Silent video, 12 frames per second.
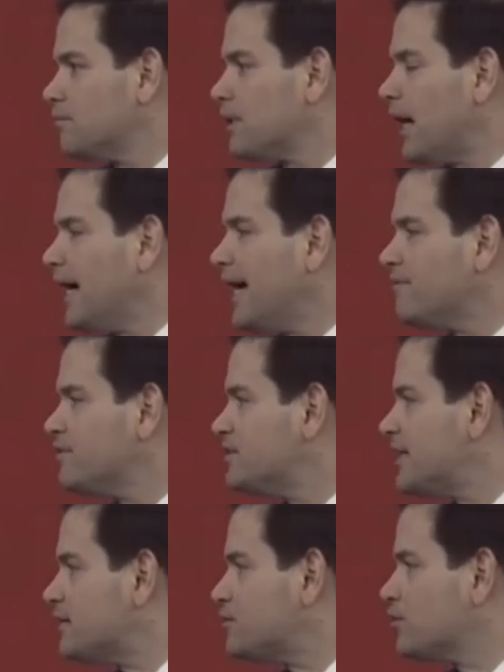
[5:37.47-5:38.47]
But I have a
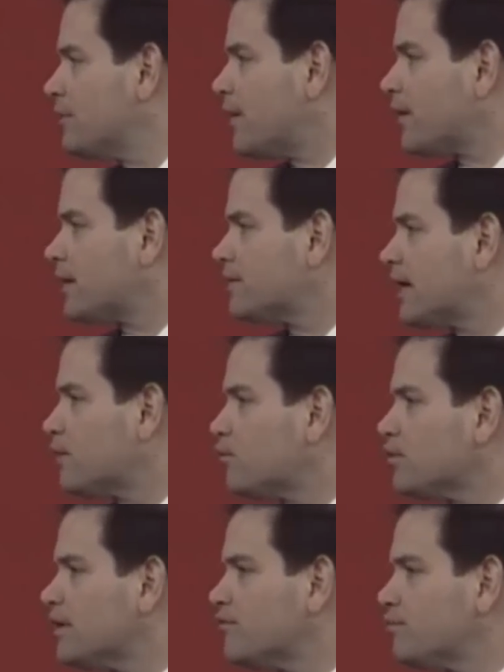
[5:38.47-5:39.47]
debt to America that I will
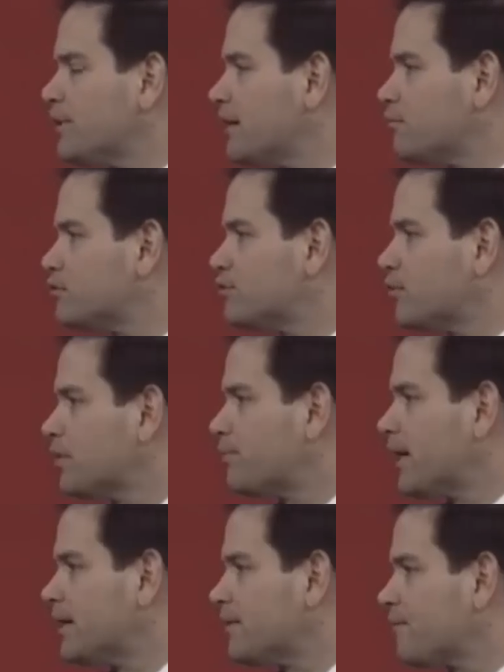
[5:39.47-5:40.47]
never be able to
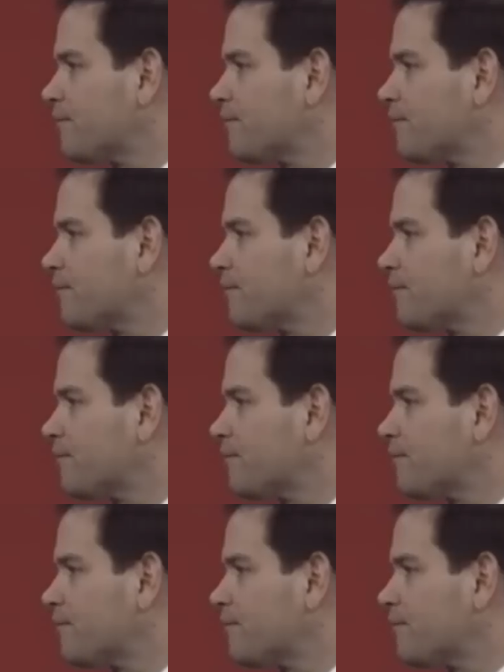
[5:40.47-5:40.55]
repay.